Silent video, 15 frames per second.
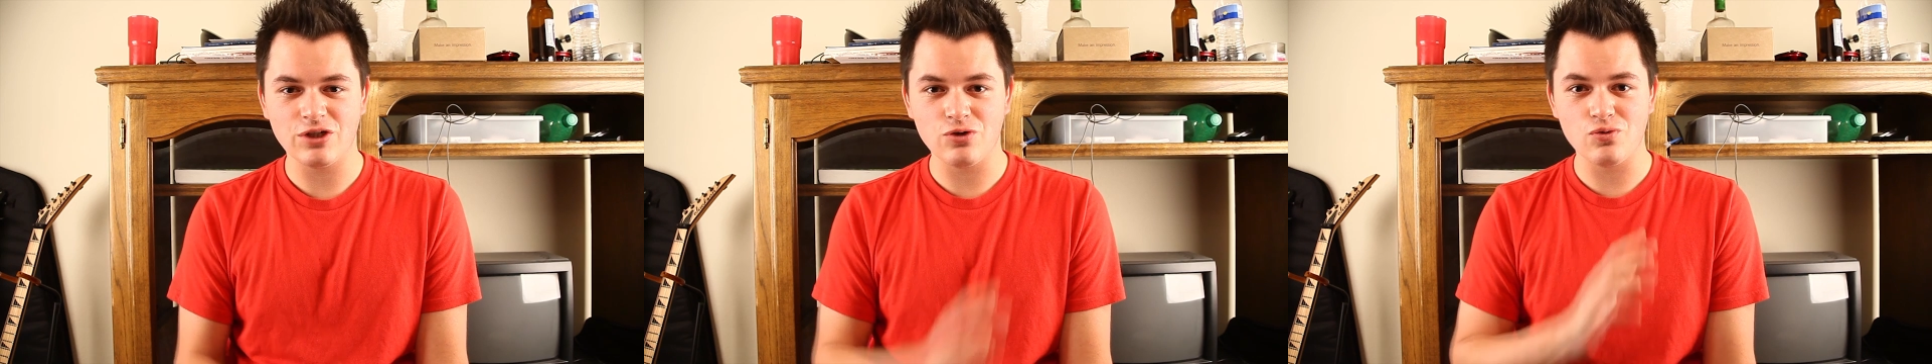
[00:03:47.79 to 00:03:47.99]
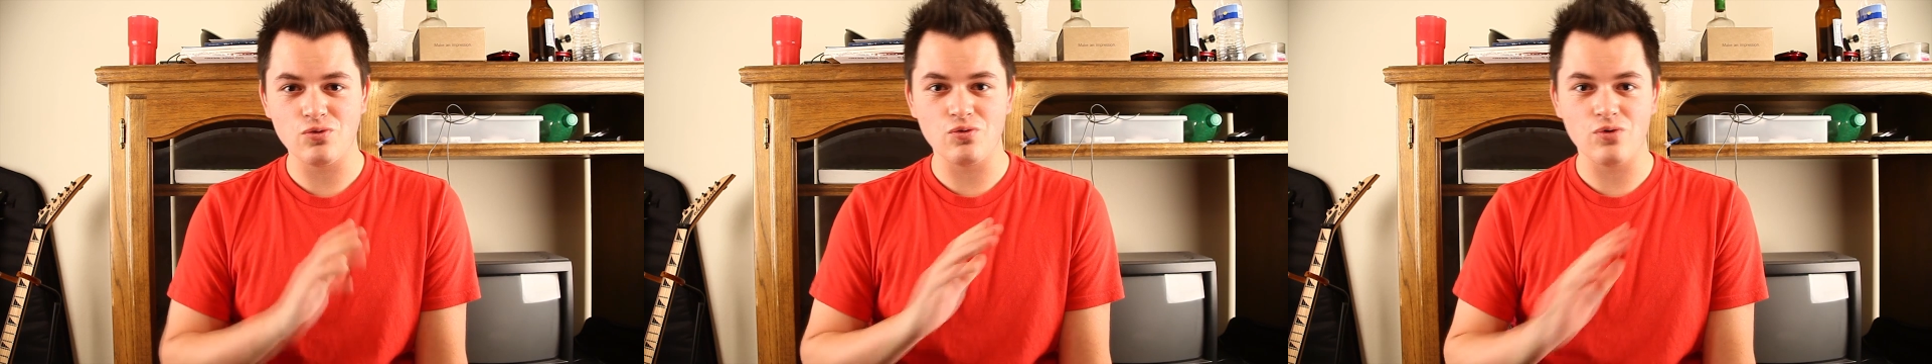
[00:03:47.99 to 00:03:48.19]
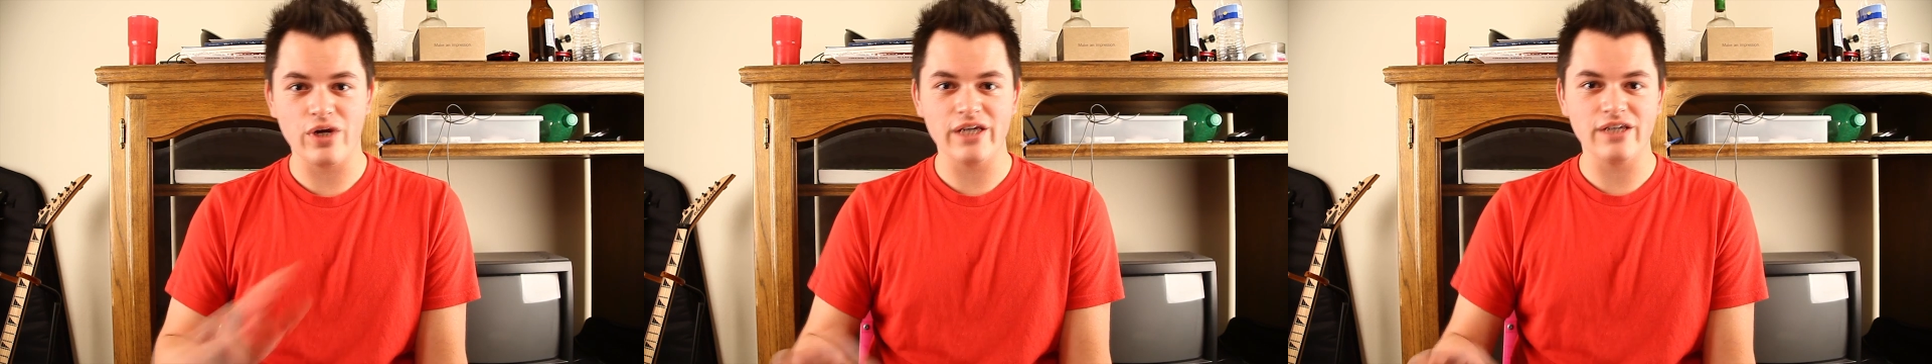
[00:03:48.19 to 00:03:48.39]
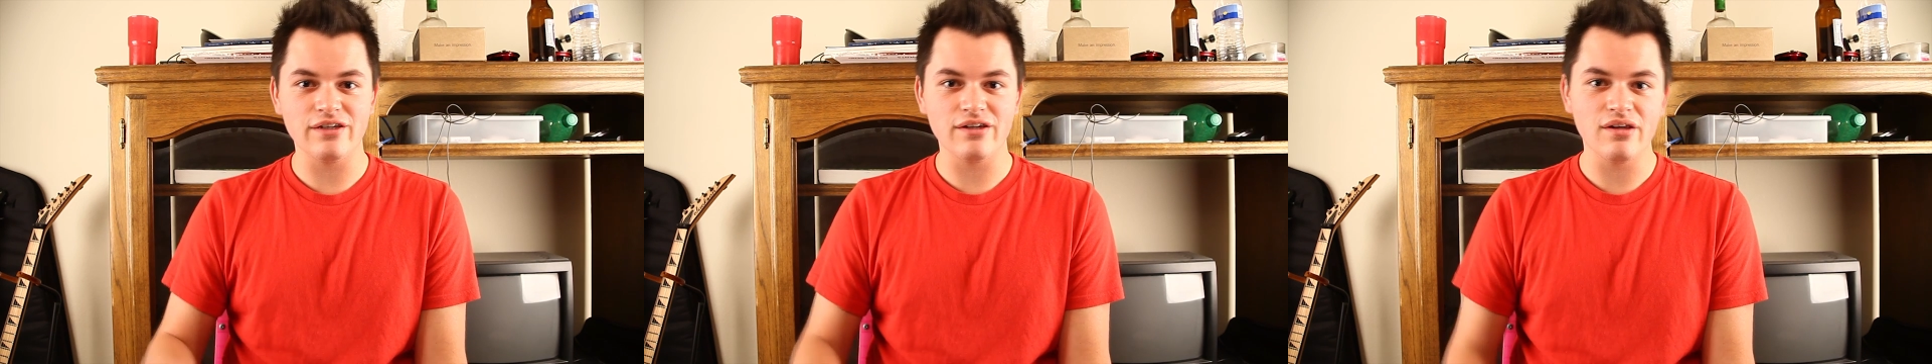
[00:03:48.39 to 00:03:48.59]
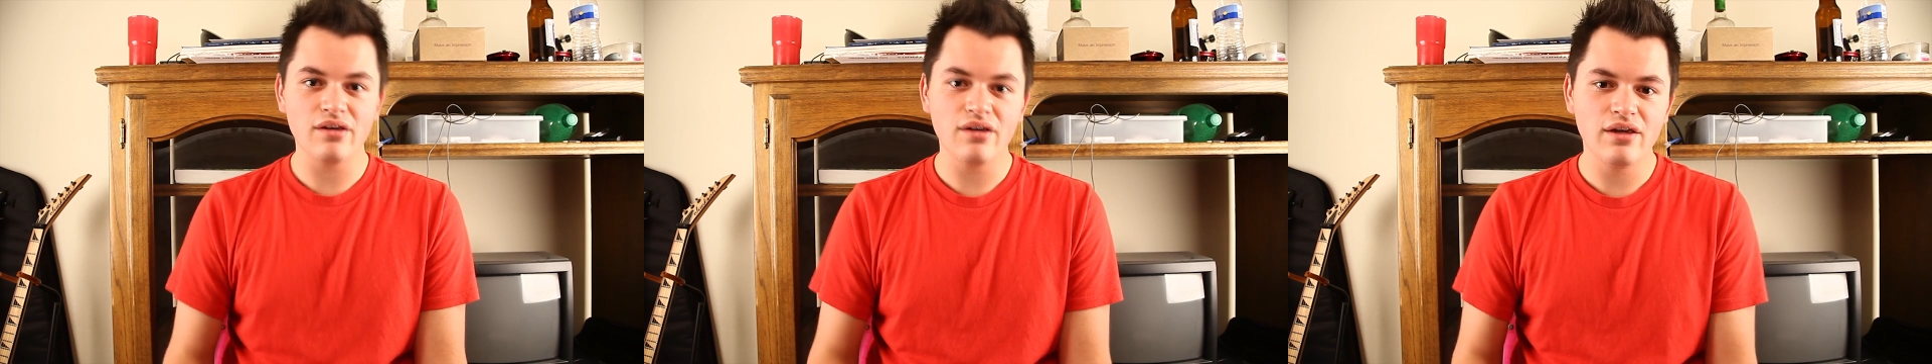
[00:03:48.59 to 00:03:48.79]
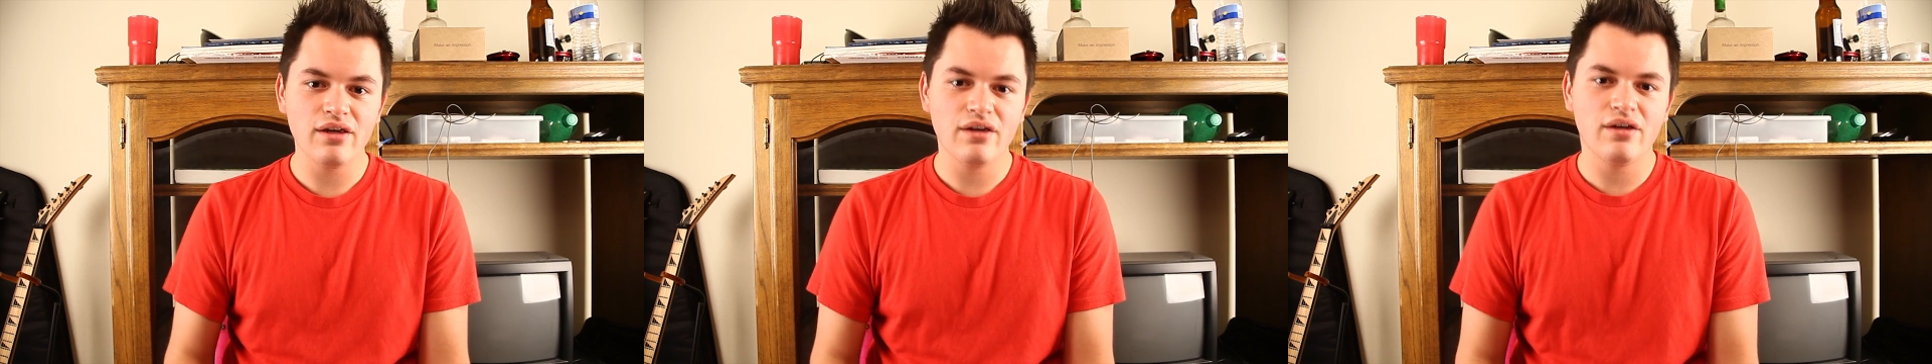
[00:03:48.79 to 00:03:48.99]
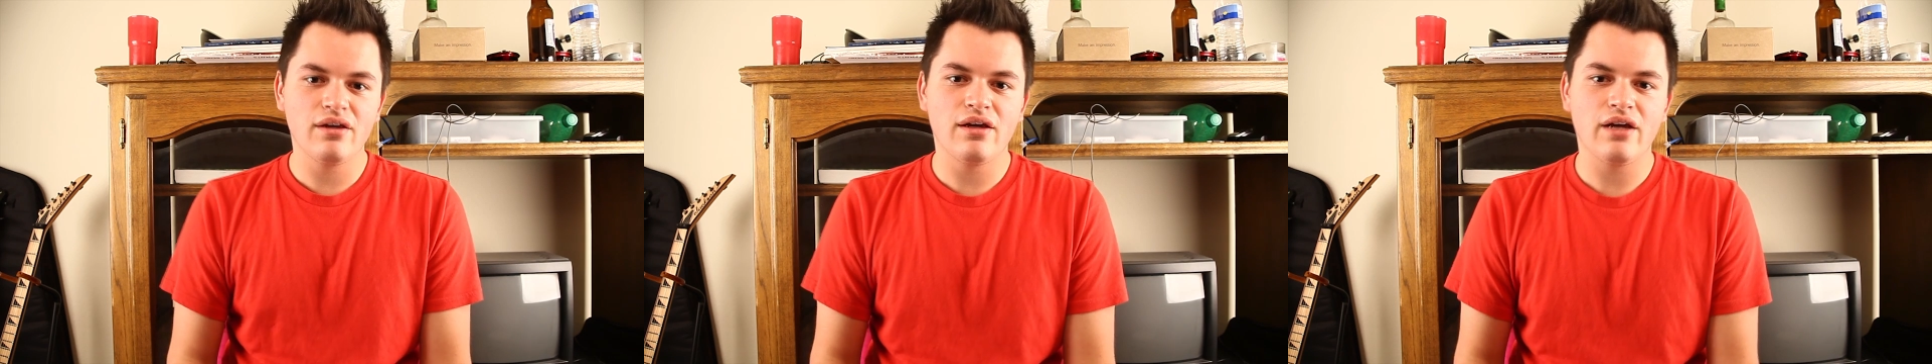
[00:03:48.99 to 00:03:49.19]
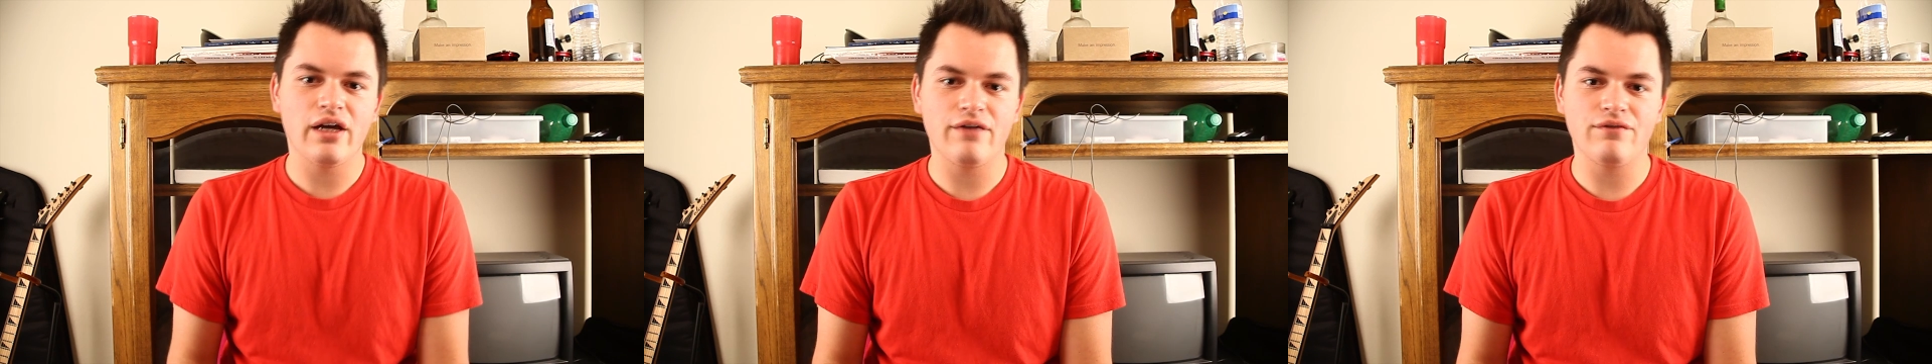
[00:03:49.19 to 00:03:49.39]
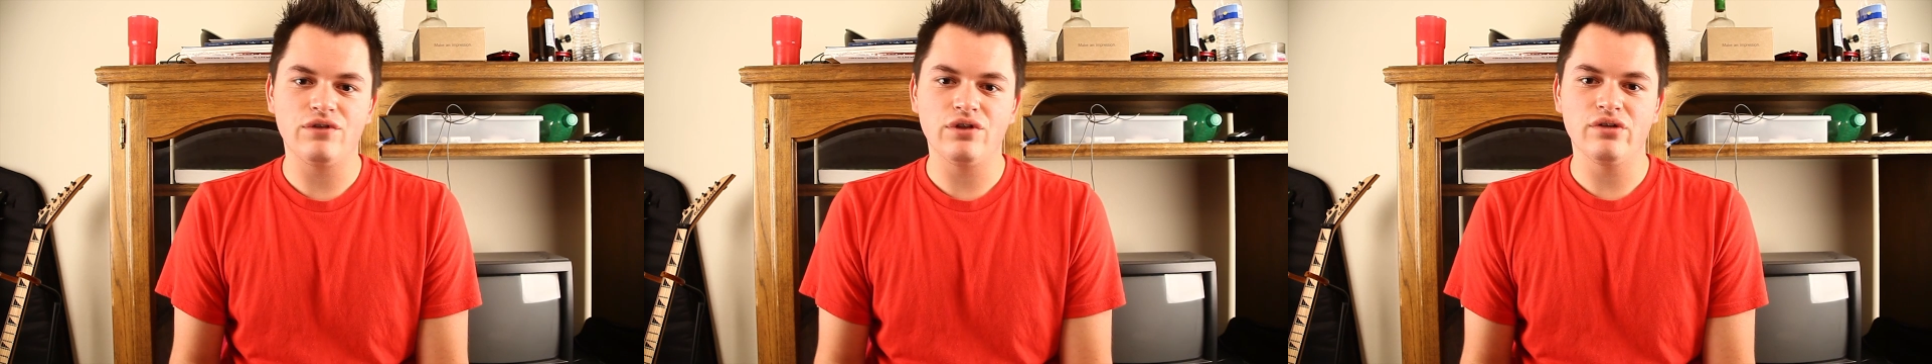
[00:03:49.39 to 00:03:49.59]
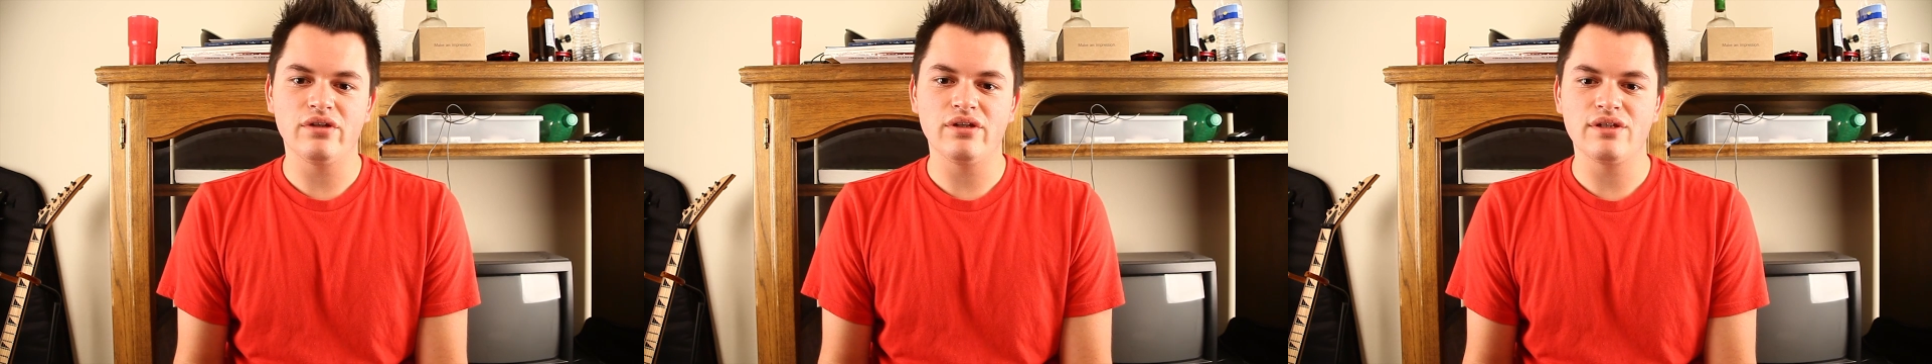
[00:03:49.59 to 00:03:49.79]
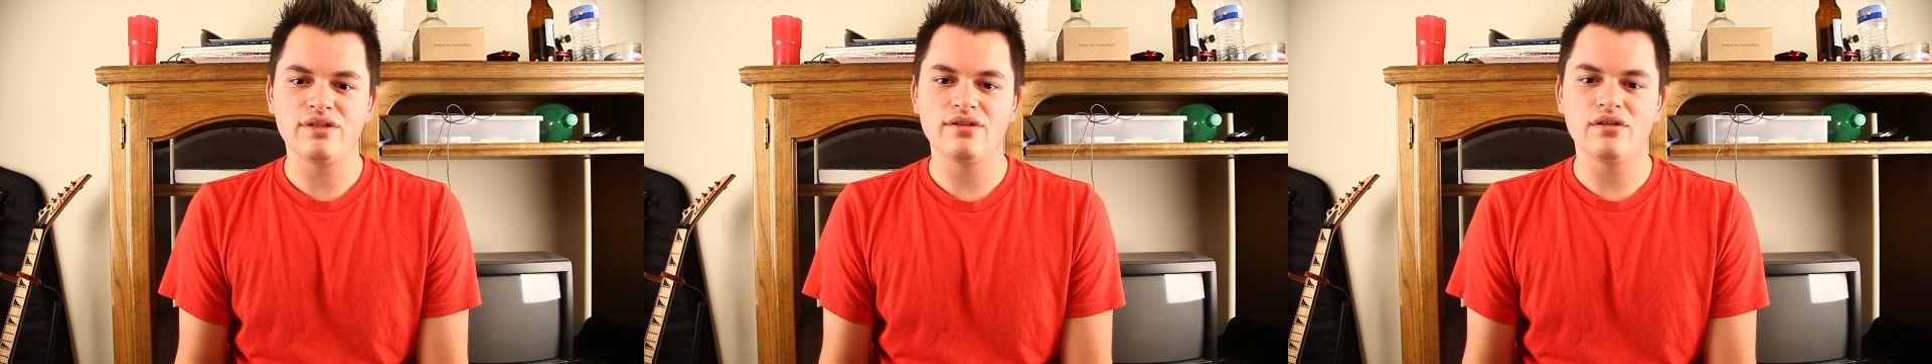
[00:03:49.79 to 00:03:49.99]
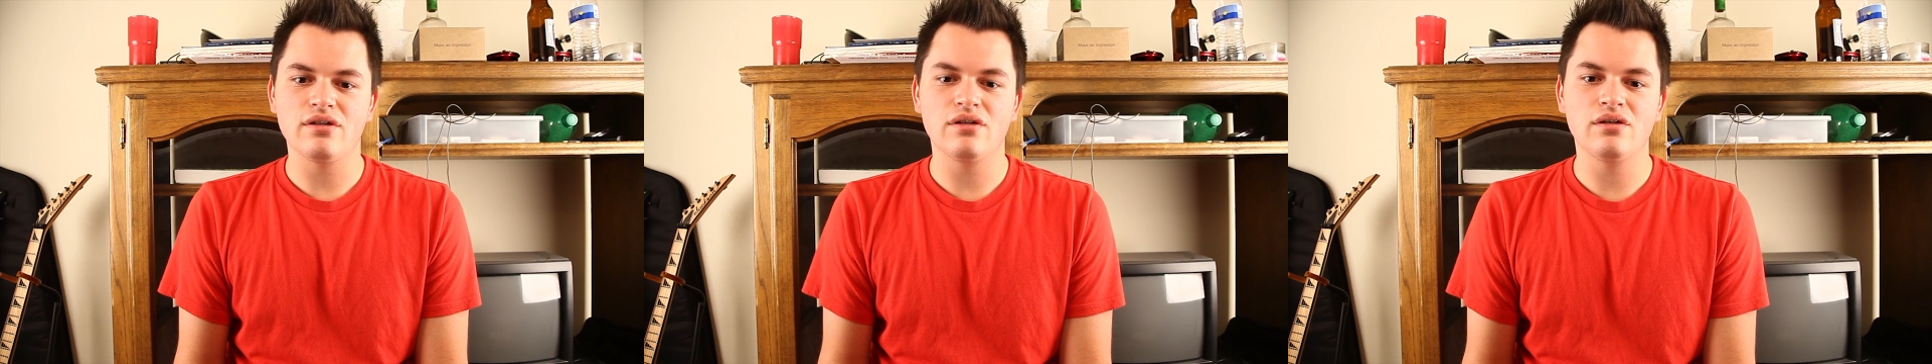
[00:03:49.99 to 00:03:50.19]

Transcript: drained after this,